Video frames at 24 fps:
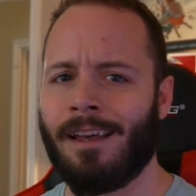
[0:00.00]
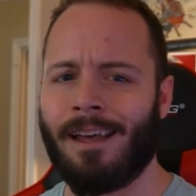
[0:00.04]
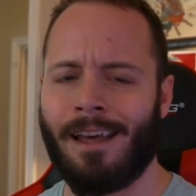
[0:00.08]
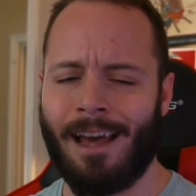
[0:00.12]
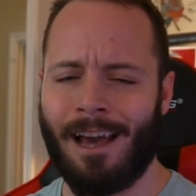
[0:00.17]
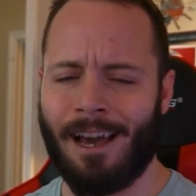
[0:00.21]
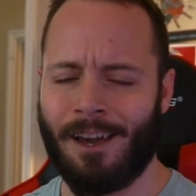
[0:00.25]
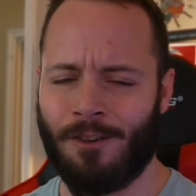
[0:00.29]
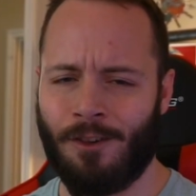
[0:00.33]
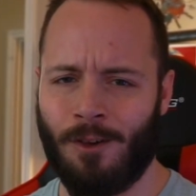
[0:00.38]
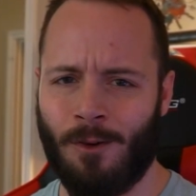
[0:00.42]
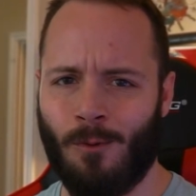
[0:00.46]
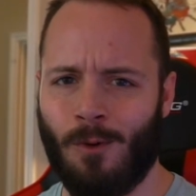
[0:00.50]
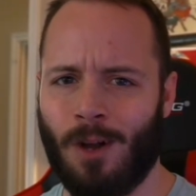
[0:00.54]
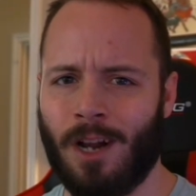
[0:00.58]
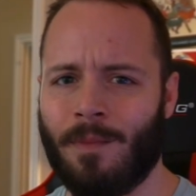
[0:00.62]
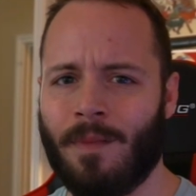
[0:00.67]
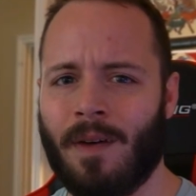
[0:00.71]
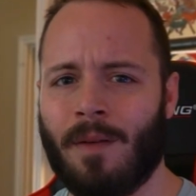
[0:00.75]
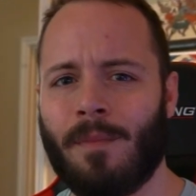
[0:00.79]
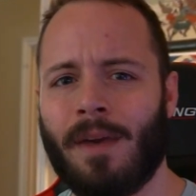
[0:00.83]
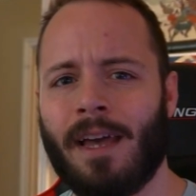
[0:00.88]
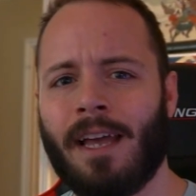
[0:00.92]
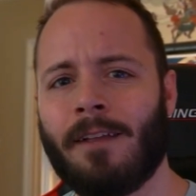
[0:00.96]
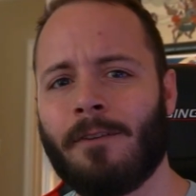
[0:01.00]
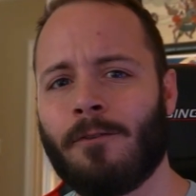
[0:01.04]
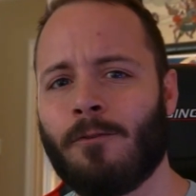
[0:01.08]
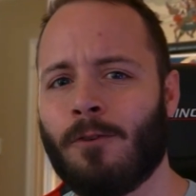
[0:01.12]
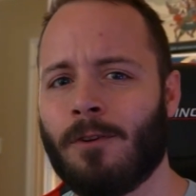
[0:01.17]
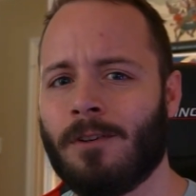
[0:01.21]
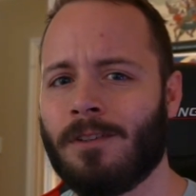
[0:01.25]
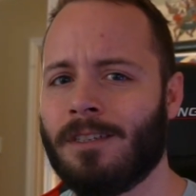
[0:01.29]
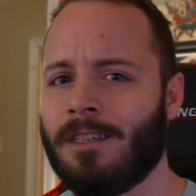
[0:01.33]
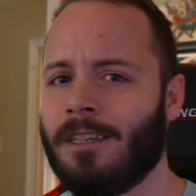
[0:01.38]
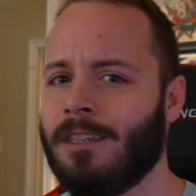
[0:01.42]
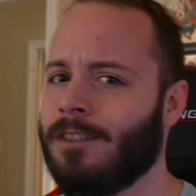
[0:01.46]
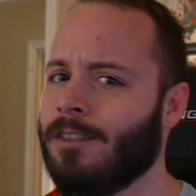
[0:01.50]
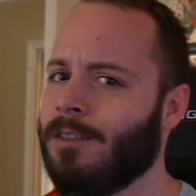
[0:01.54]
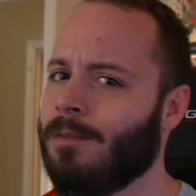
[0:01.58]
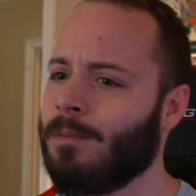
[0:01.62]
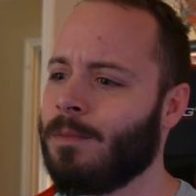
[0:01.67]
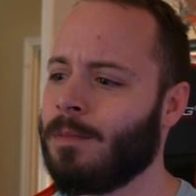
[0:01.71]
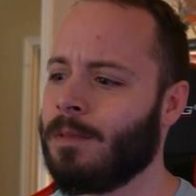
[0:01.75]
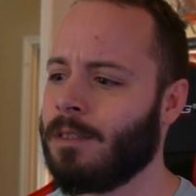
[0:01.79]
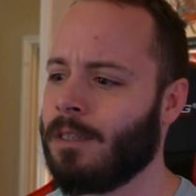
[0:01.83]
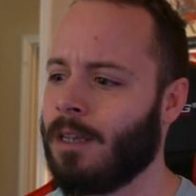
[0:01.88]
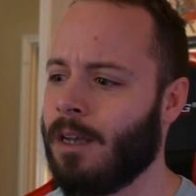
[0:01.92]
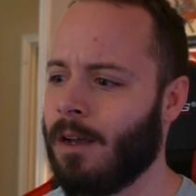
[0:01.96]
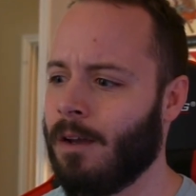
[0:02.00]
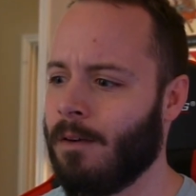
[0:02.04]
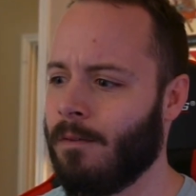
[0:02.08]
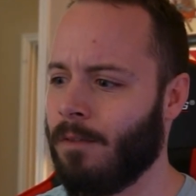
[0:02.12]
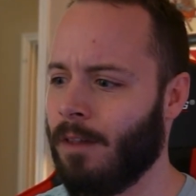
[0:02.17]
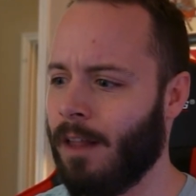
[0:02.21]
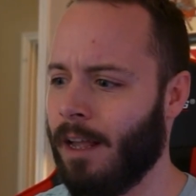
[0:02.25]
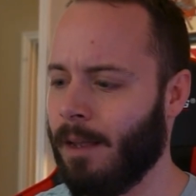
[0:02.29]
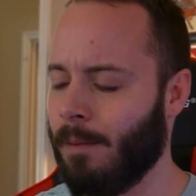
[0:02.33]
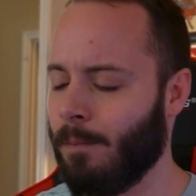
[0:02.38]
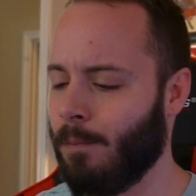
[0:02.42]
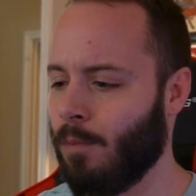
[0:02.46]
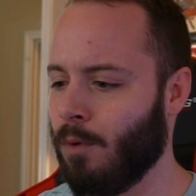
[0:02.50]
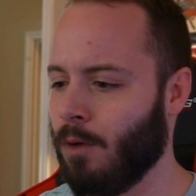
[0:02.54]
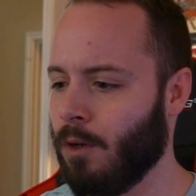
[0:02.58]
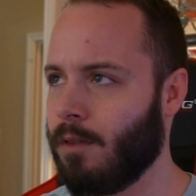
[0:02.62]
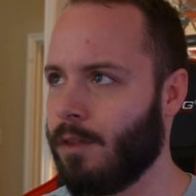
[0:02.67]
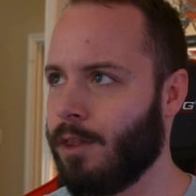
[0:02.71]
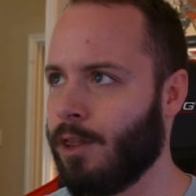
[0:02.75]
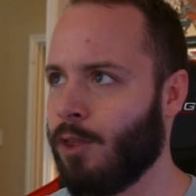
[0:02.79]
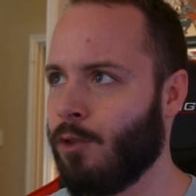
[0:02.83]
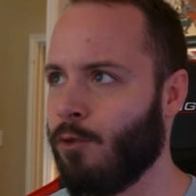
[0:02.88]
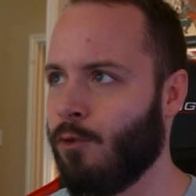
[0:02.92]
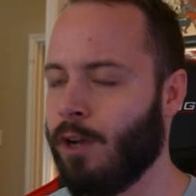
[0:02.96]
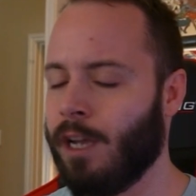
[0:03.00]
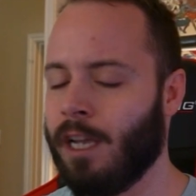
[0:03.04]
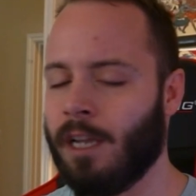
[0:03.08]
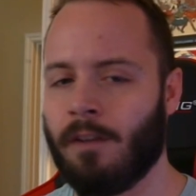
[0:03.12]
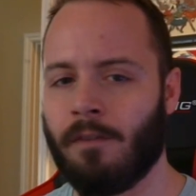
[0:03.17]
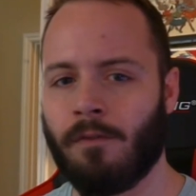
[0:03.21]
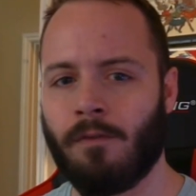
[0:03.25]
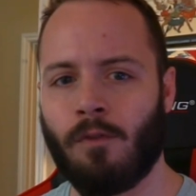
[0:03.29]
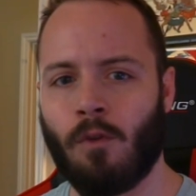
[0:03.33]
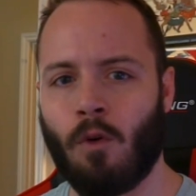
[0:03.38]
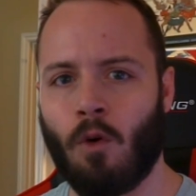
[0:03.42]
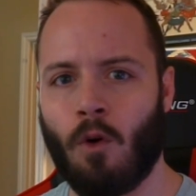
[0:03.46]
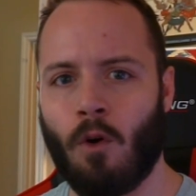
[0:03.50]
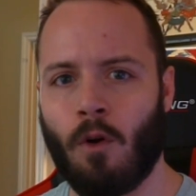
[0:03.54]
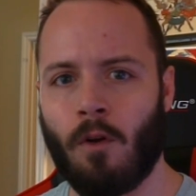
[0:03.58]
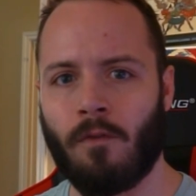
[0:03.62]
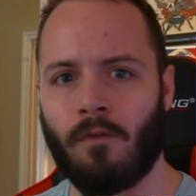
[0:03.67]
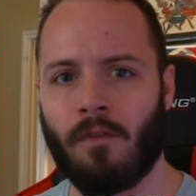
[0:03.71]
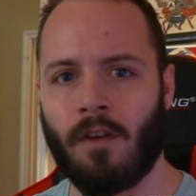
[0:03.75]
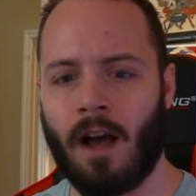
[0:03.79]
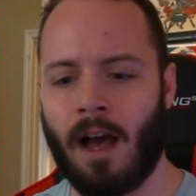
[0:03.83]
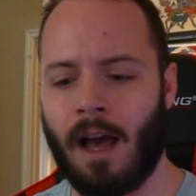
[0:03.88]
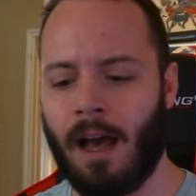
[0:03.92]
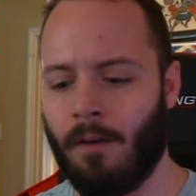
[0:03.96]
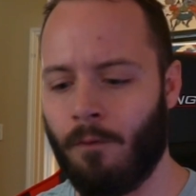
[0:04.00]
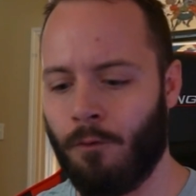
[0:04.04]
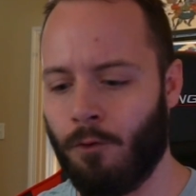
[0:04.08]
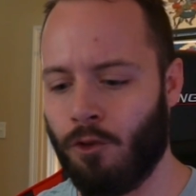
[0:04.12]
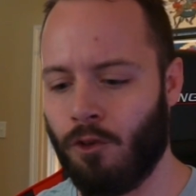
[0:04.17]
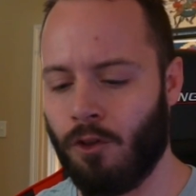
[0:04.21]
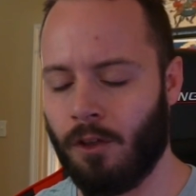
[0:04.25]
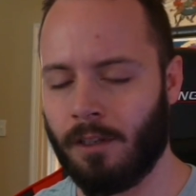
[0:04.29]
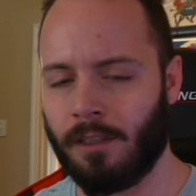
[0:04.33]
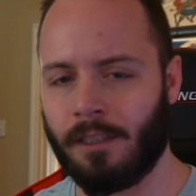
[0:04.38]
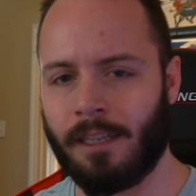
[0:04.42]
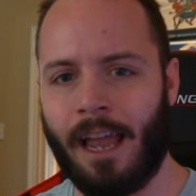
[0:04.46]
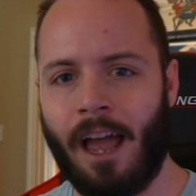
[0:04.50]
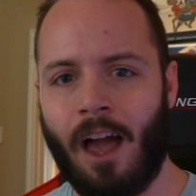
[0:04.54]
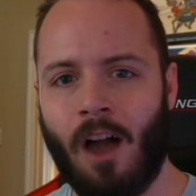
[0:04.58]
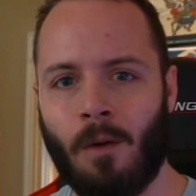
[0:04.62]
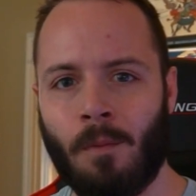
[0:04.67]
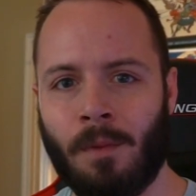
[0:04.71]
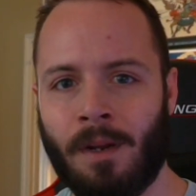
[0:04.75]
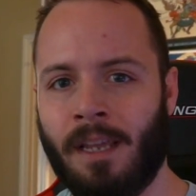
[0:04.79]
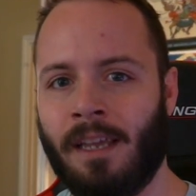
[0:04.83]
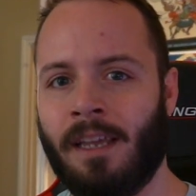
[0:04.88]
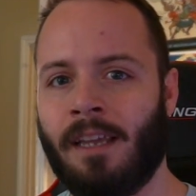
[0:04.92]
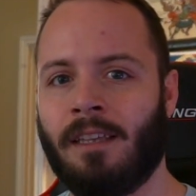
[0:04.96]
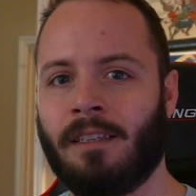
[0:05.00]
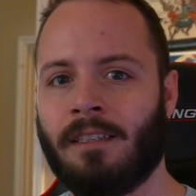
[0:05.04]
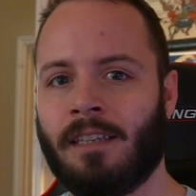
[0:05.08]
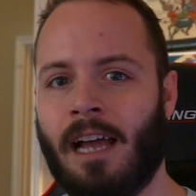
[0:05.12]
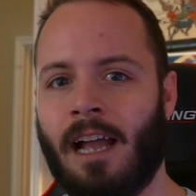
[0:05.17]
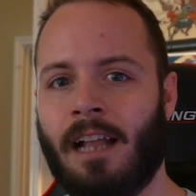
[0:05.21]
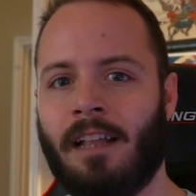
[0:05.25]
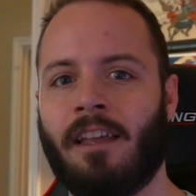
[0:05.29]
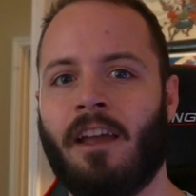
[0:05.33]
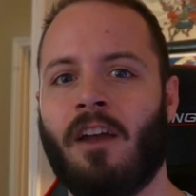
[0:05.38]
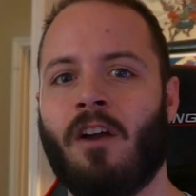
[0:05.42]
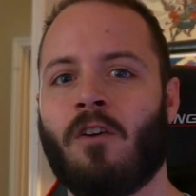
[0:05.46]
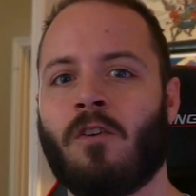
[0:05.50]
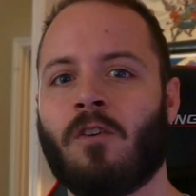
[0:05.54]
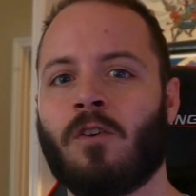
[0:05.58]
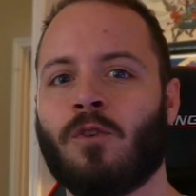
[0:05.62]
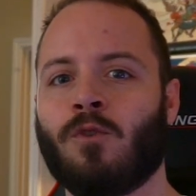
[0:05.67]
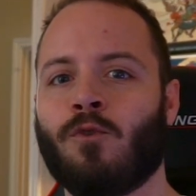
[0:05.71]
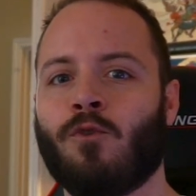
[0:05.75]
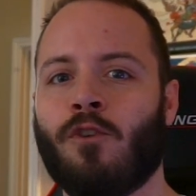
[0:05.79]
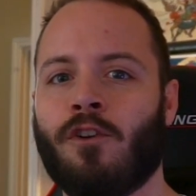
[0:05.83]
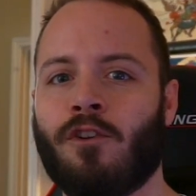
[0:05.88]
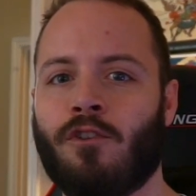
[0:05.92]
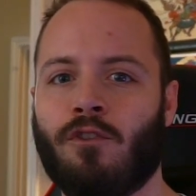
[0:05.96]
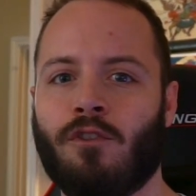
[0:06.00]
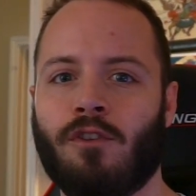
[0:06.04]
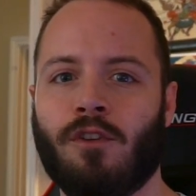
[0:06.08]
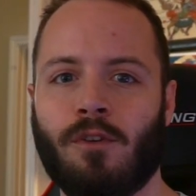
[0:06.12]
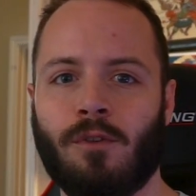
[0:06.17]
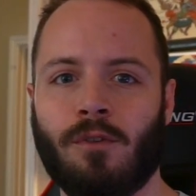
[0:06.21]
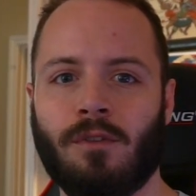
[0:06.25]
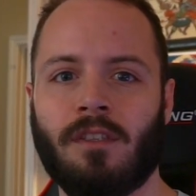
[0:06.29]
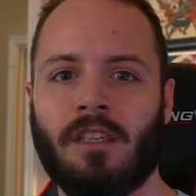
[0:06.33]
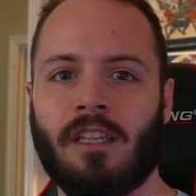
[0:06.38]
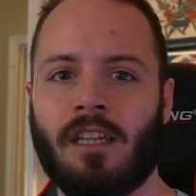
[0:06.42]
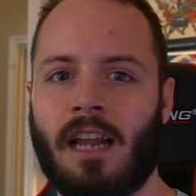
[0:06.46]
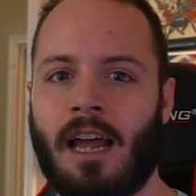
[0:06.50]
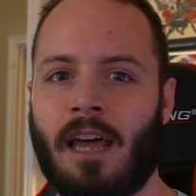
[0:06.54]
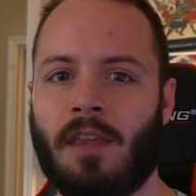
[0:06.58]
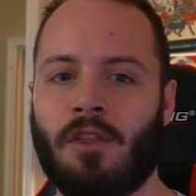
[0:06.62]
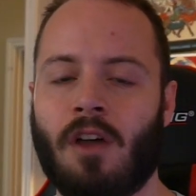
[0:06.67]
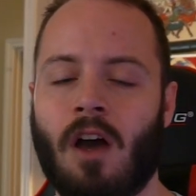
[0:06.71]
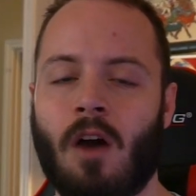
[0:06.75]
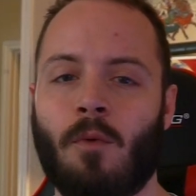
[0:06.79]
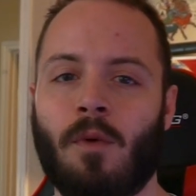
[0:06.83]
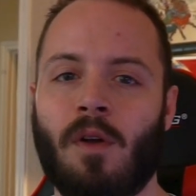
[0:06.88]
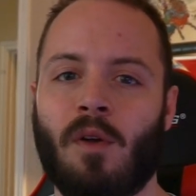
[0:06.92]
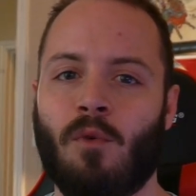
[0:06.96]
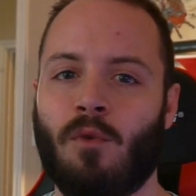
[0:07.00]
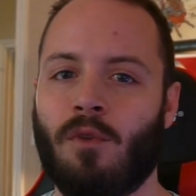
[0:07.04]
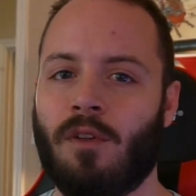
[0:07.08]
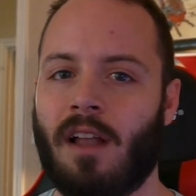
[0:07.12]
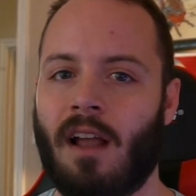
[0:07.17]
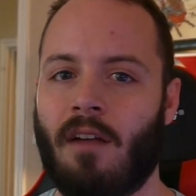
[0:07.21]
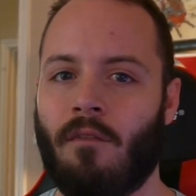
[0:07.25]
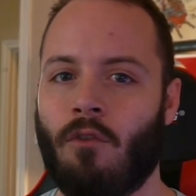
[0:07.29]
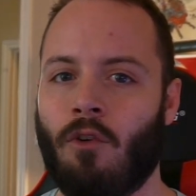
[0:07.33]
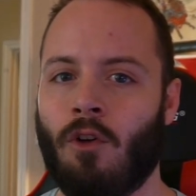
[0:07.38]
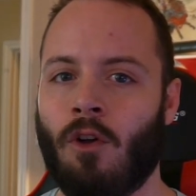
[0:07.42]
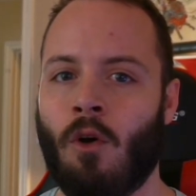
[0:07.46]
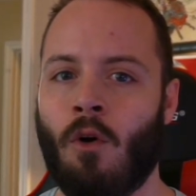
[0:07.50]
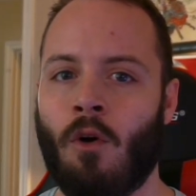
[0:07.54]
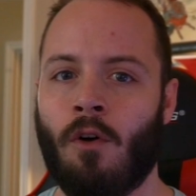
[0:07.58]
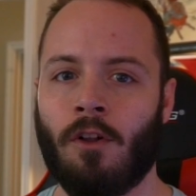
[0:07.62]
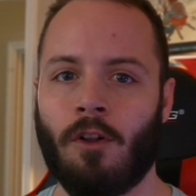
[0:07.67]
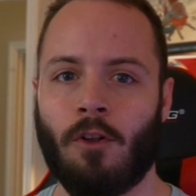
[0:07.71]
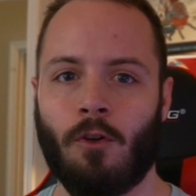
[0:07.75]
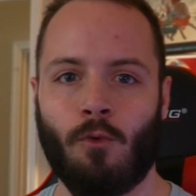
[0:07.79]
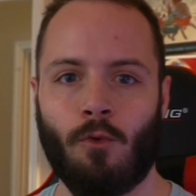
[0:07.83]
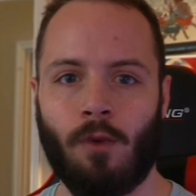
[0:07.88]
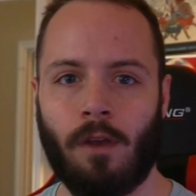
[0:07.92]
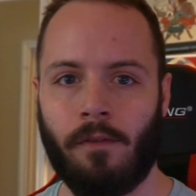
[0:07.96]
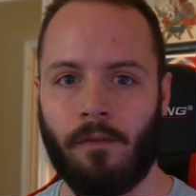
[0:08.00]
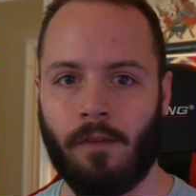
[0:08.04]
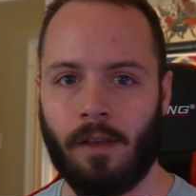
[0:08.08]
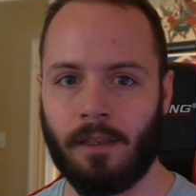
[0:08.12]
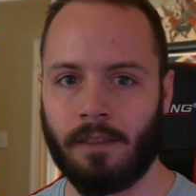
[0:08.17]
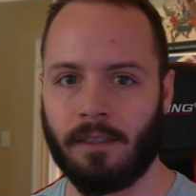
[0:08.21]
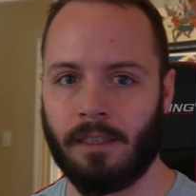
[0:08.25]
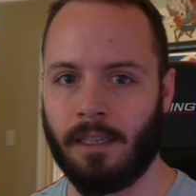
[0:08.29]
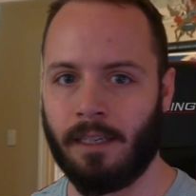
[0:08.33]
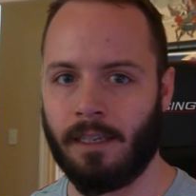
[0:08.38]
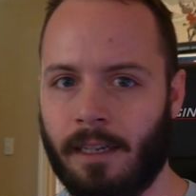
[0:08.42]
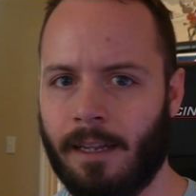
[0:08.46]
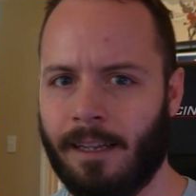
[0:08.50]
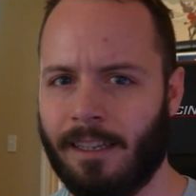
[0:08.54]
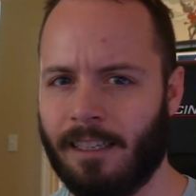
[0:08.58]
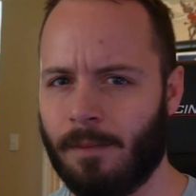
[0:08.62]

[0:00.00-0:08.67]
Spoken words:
Actually, one of my main criticisms of like book 3 and 4 or 5 was just how many side characters were introduced that I thought we were never going to revisit,